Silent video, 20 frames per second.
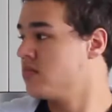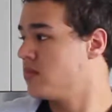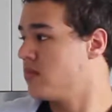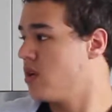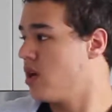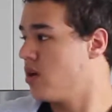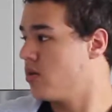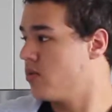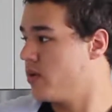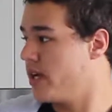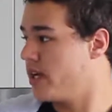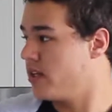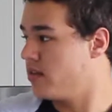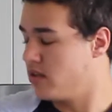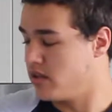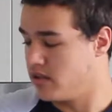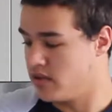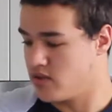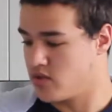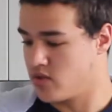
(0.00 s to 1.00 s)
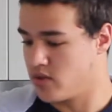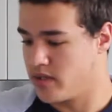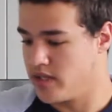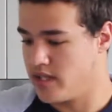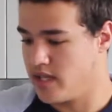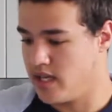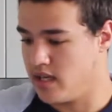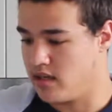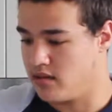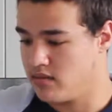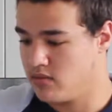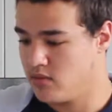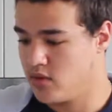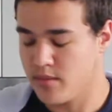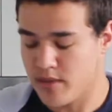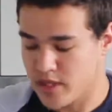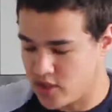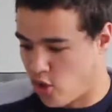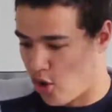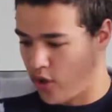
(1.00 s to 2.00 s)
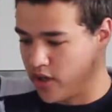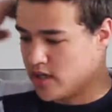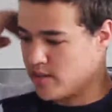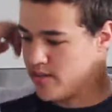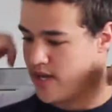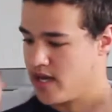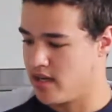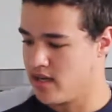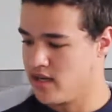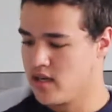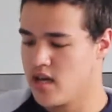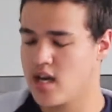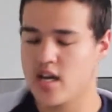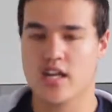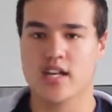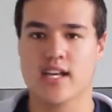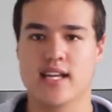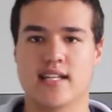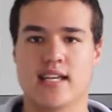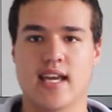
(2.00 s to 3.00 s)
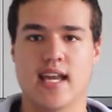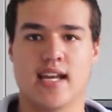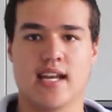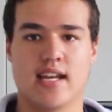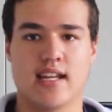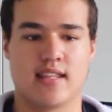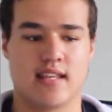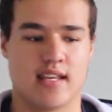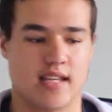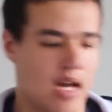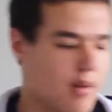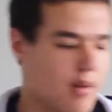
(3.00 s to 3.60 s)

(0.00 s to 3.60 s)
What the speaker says: Oh wait, no, it's already here. What am I talking about? I don't need to get anything.